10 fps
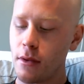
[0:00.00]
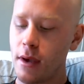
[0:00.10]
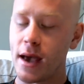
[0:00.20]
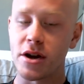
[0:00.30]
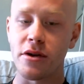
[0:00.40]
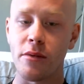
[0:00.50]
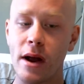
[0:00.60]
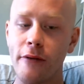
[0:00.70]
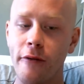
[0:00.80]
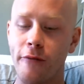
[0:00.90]
enter the
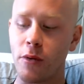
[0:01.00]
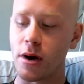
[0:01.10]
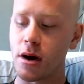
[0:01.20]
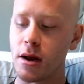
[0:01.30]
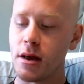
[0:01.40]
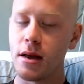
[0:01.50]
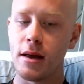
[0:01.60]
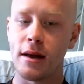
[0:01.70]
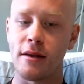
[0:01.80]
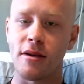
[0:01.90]
raffle for.
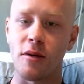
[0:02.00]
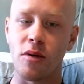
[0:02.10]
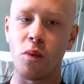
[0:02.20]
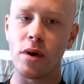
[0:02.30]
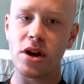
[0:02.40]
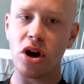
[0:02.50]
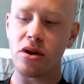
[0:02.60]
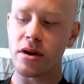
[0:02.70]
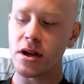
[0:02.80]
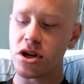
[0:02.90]
And so it's
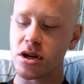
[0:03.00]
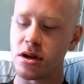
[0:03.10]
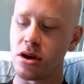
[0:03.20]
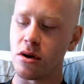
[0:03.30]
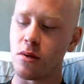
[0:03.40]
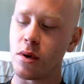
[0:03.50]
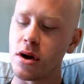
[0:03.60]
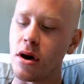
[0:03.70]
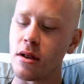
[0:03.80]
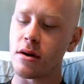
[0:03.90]
$1 each.
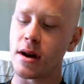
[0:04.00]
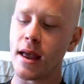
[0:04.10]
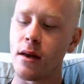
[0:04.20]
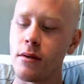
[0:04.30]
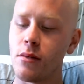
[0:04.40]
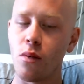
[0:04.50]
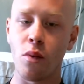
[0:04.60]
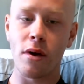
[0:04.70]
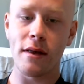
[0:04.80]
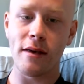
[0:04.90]
$1 to get
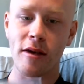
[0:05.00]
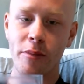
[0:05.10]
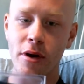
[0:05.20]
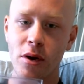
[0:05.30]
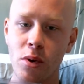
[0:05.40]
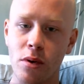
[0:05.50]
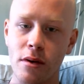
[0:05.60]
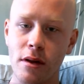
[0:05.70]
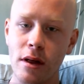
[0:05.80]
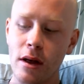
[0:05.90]
one of these is pretty cool.
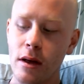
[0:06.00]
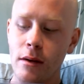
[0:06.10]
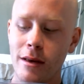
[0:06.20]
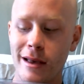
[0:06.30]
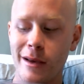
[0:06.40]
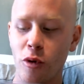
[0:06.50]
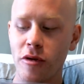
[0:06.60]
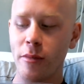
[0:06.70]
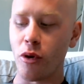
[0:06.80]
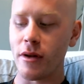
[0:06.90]
And most
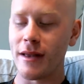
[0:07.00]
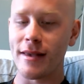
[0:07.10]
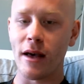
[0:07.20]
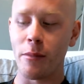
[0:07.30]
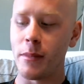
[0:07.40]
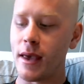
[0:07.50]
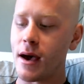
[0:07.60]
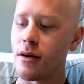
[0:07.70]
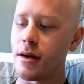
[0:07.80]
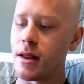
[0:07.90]
importantly, it's helping me
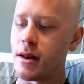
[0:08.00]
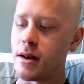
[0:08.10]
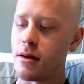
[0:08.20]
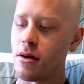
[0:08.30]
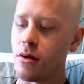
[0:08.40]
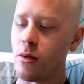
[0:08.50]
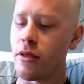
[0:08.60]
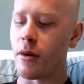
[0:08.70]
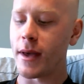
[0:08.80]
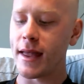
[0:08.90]
out and with
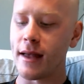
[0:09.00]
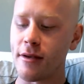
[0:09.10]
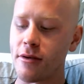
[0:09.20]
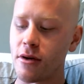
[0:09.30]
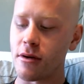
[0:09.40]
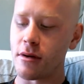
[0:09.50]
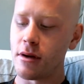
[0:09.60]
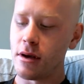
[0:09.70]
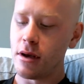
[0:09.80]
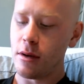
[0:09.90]
all my cancer
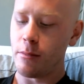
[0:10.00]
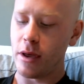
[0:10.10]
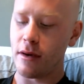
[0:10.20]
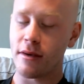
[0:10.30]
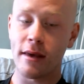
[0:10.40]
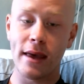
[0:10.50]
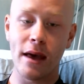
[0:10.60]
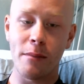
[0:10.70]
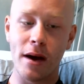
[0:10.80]
bills and getting